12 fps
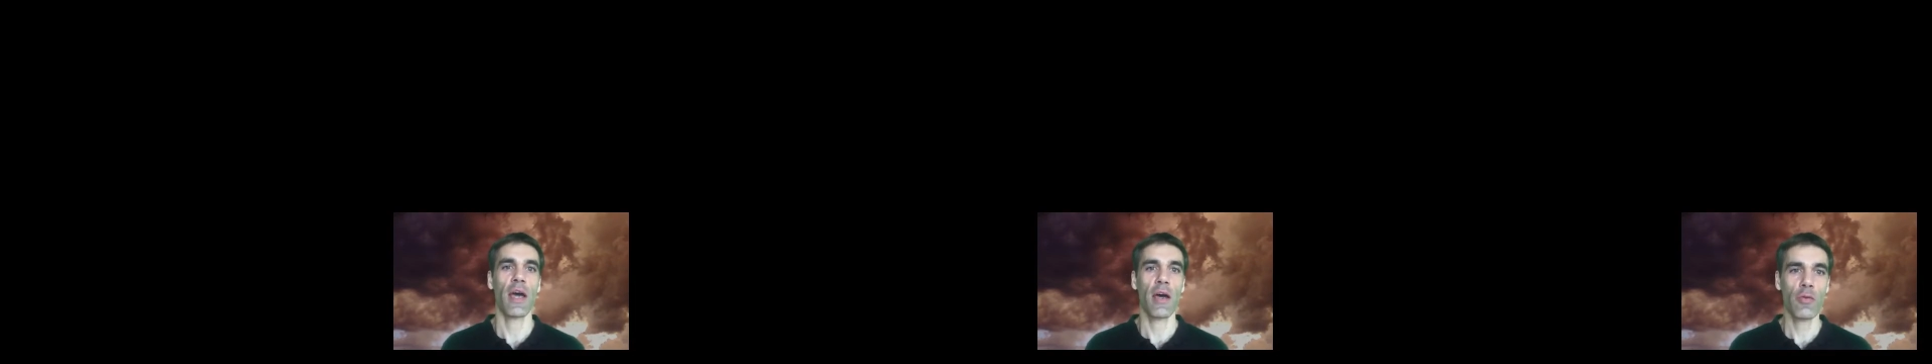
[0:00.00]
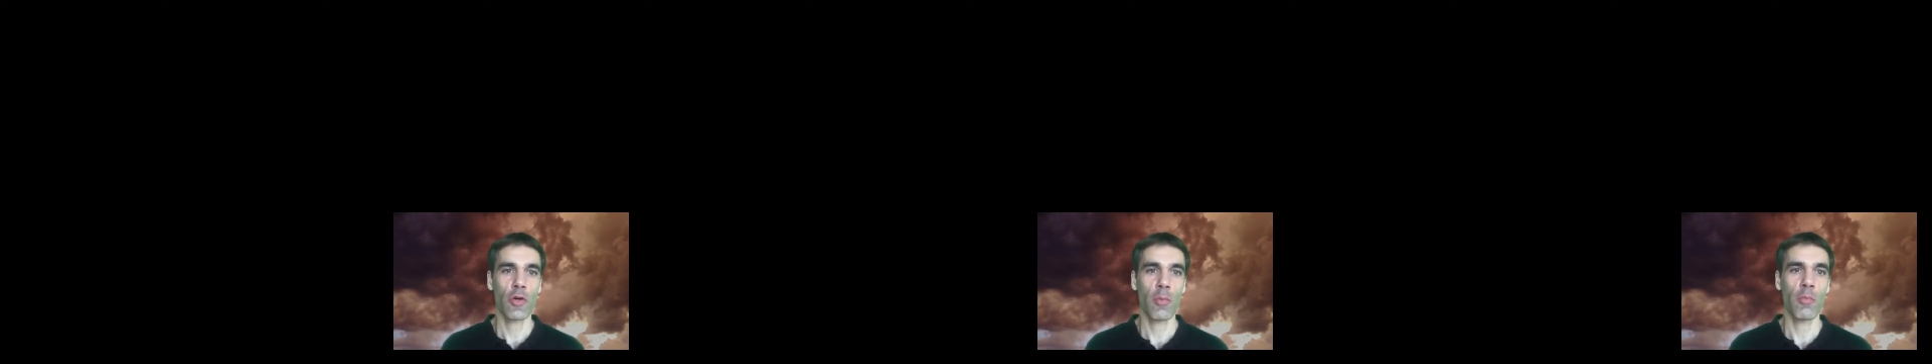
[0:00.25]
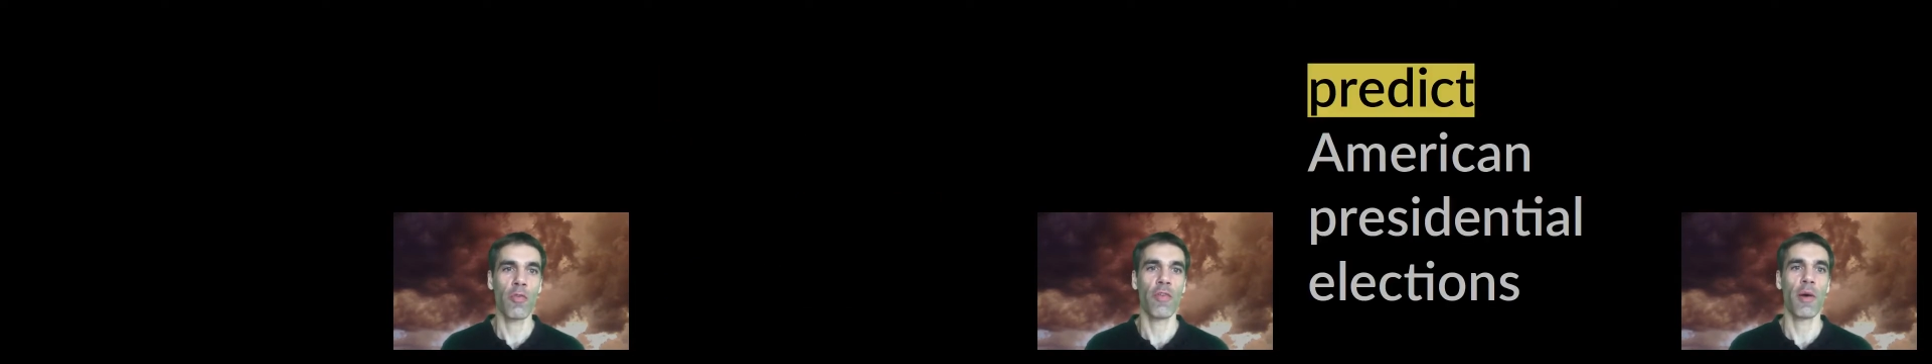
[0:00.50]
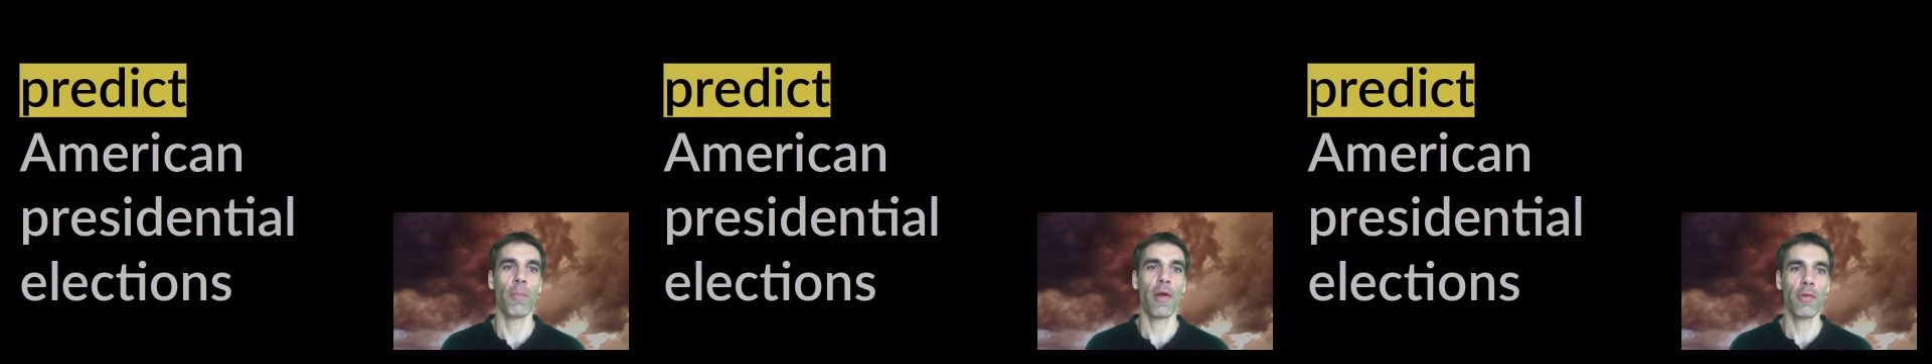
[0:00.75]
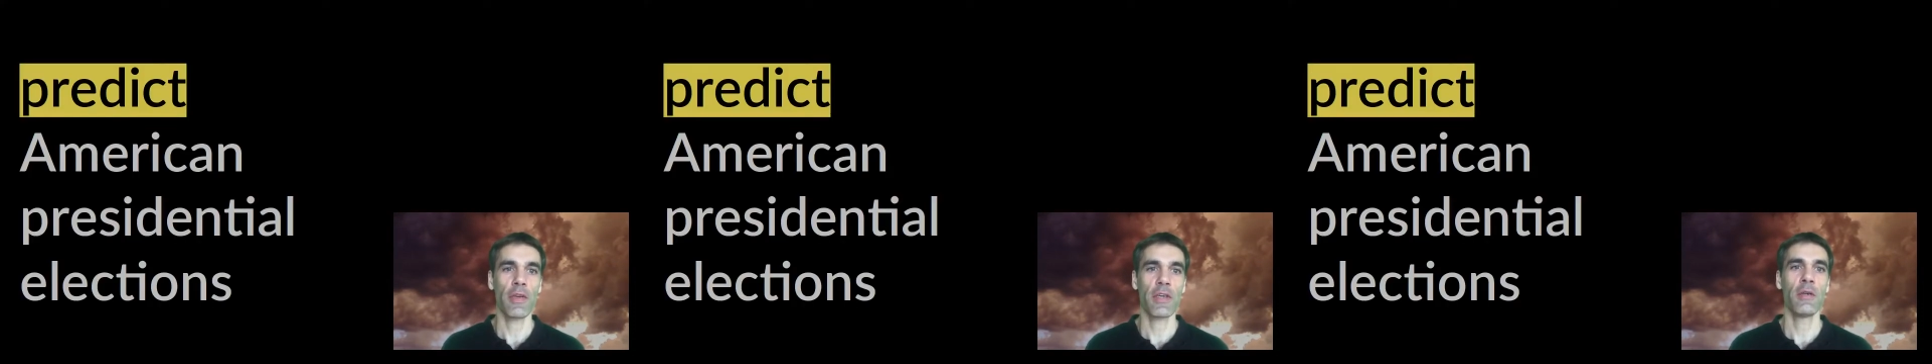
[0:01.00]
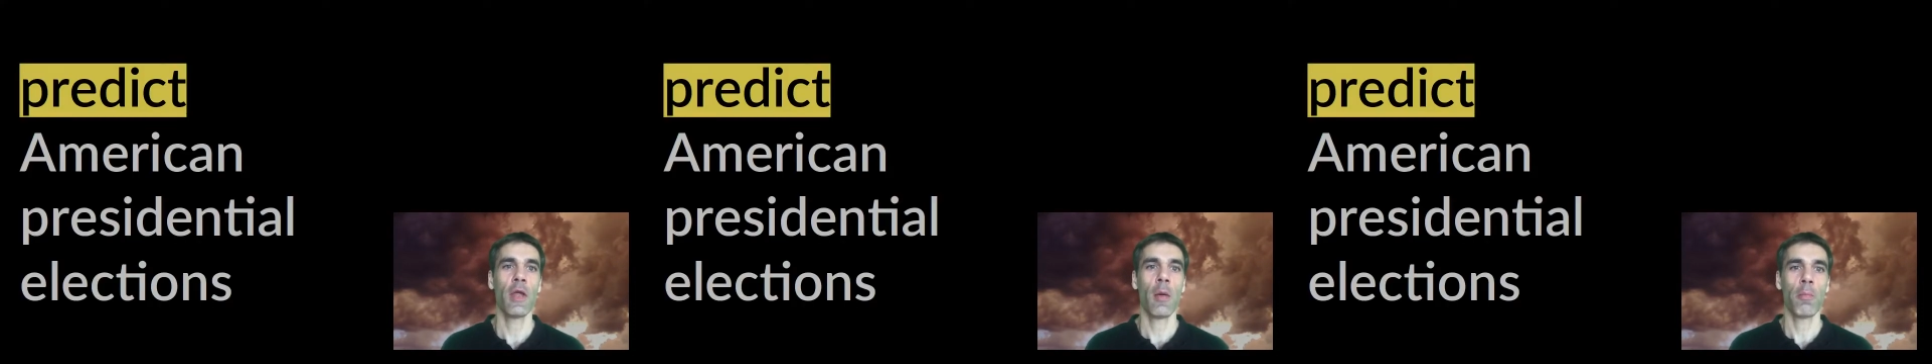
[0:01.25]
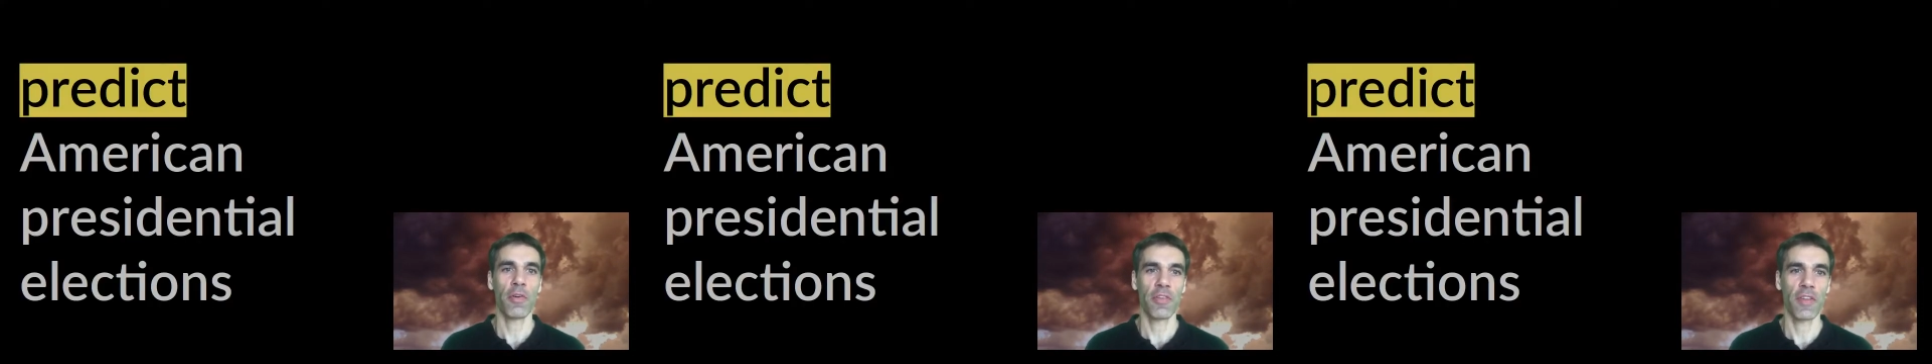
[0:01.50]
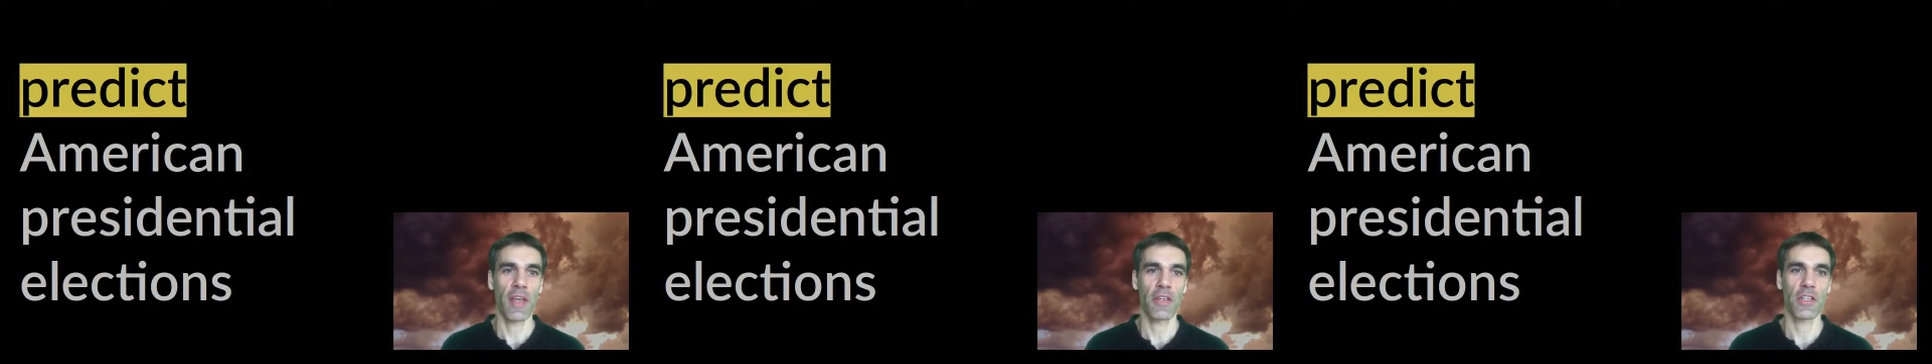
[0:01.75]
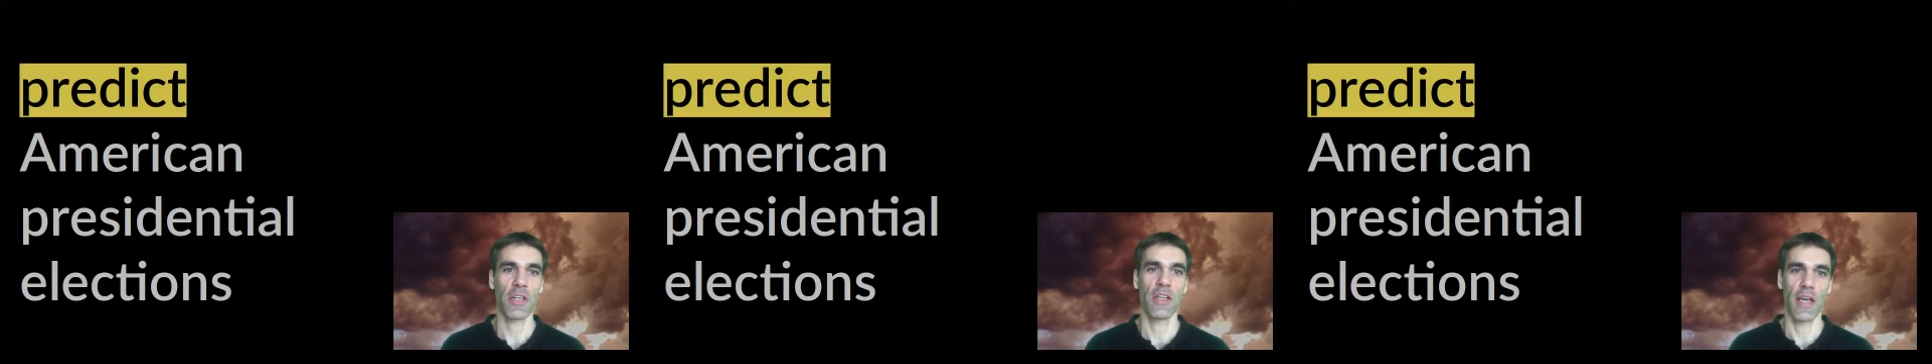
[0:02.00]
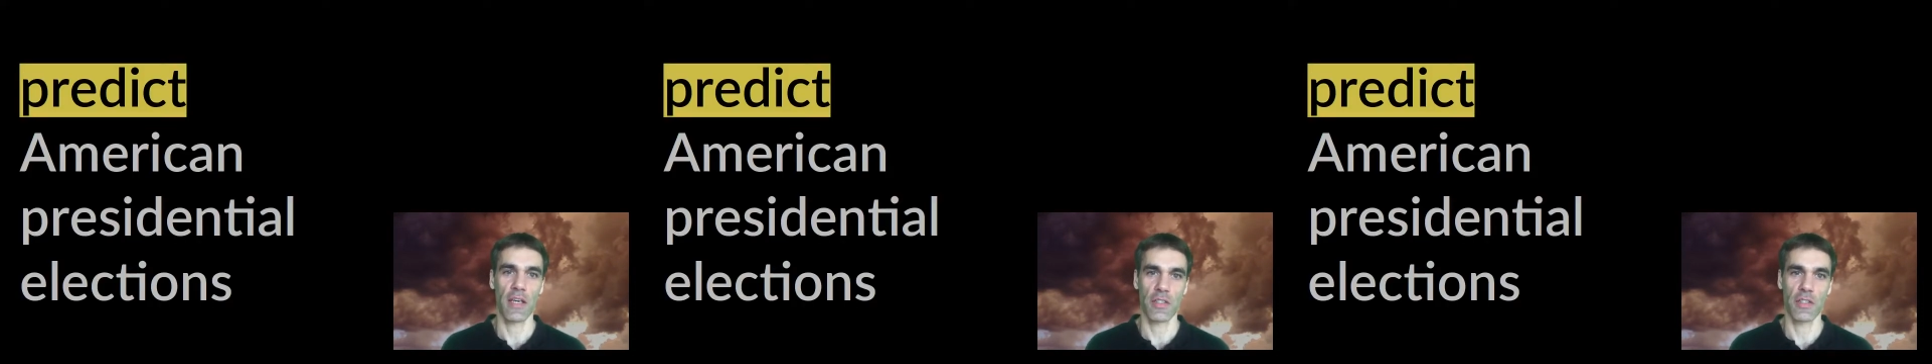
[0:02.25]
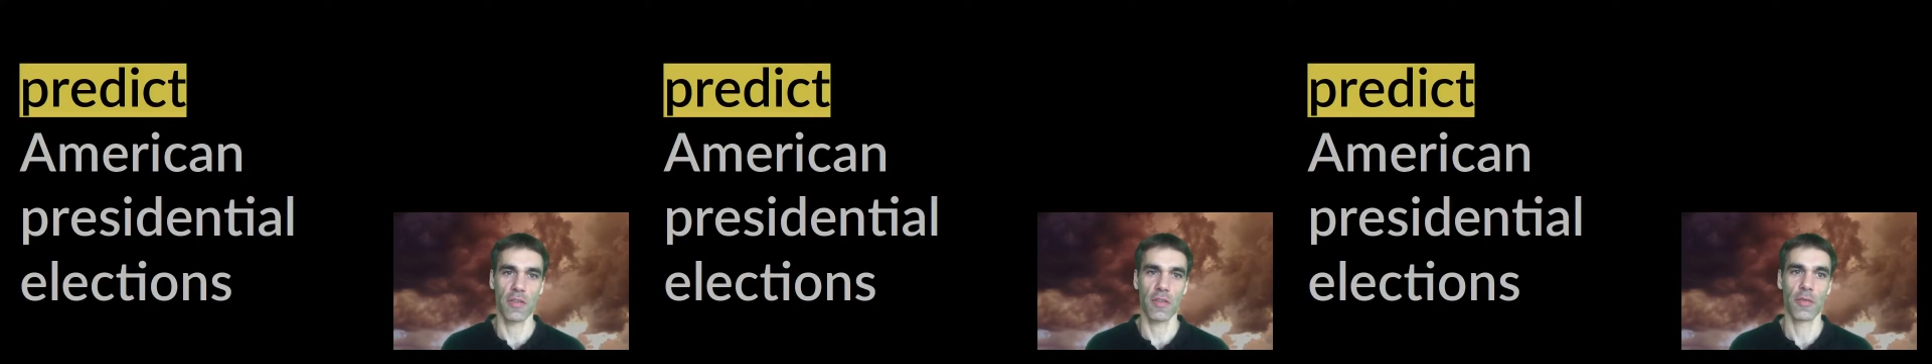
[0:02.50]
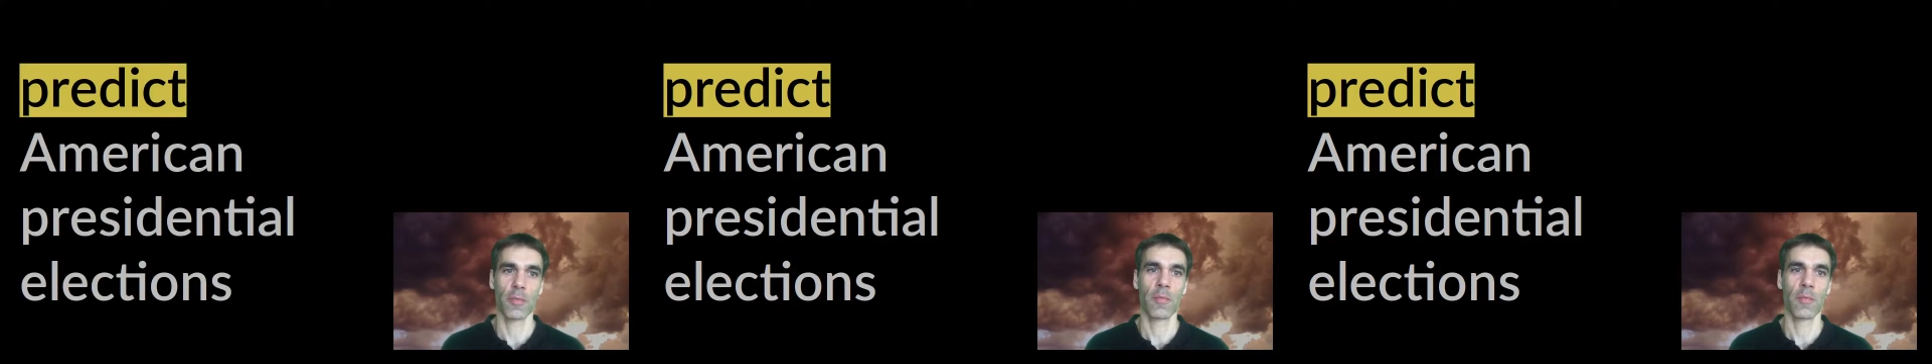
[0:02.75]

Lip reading: outcome of American presidential elections.